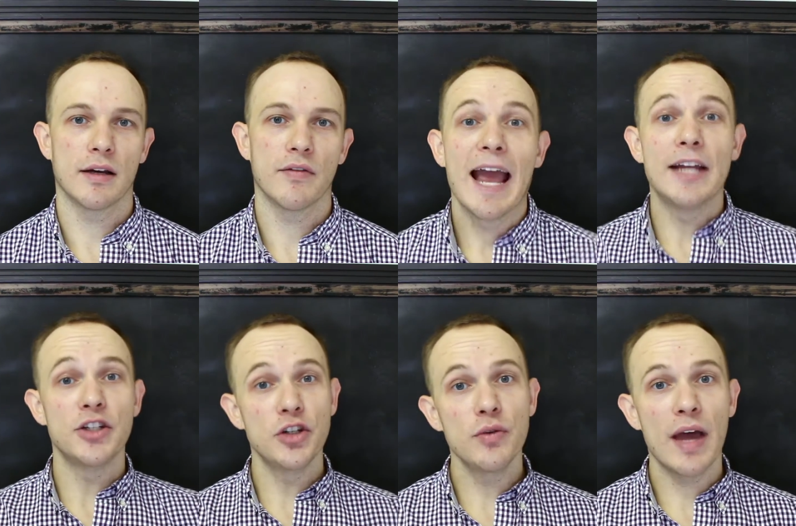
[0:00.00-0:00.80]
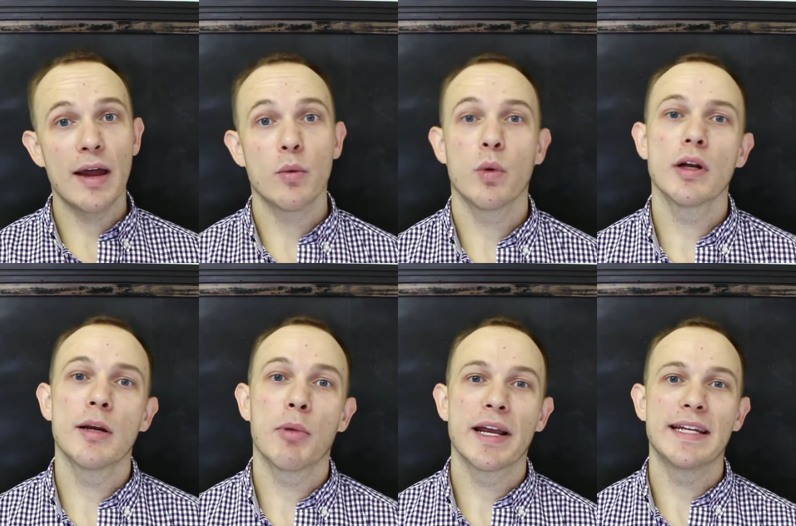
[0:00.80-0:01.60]
of. And to do that, we're going
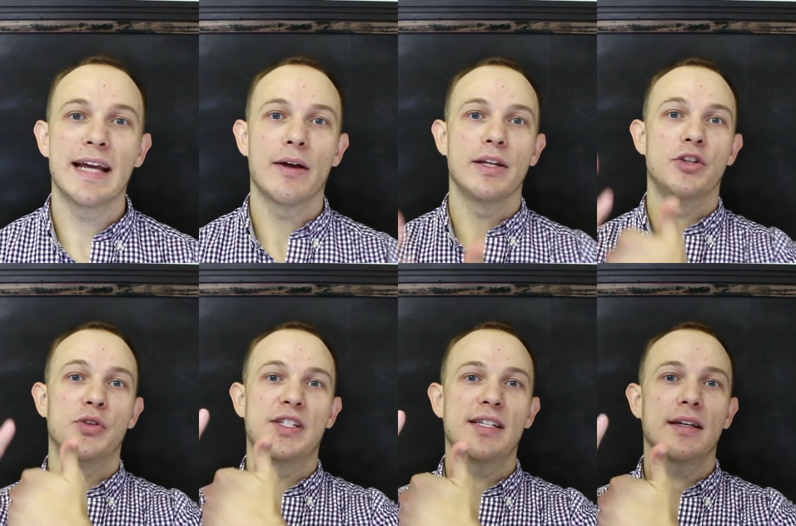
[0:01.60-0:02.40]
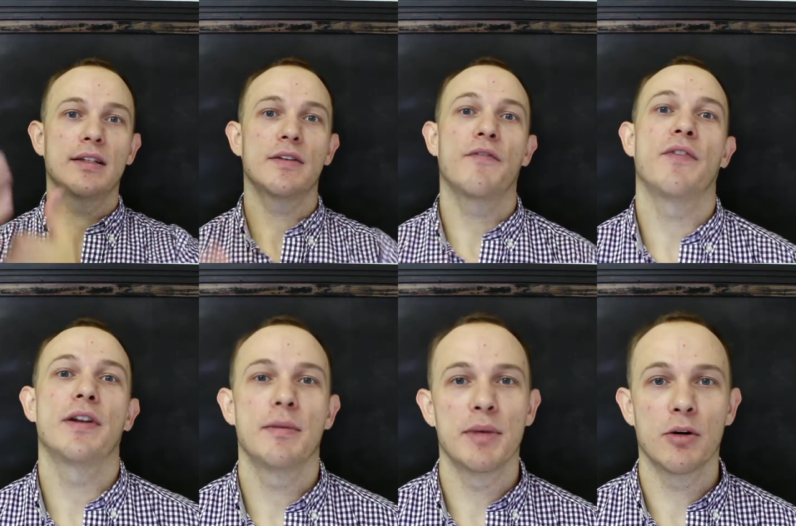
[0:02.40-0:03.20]
to break it down into 6
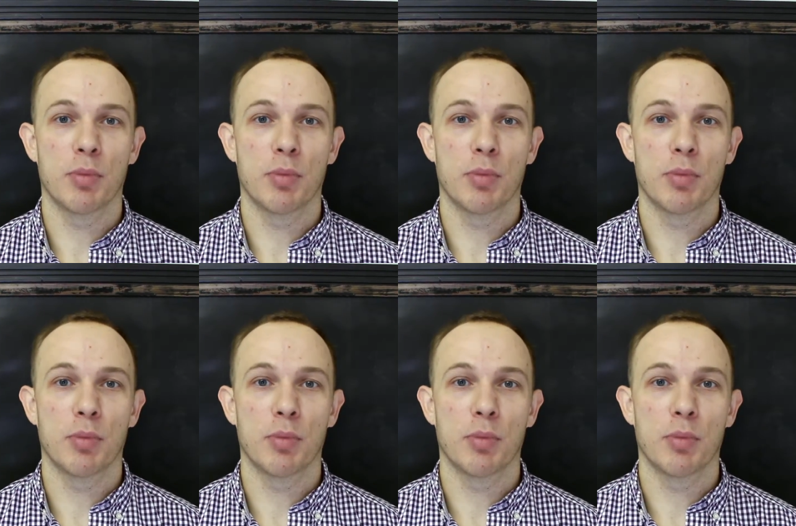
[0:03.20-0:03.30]
fundamental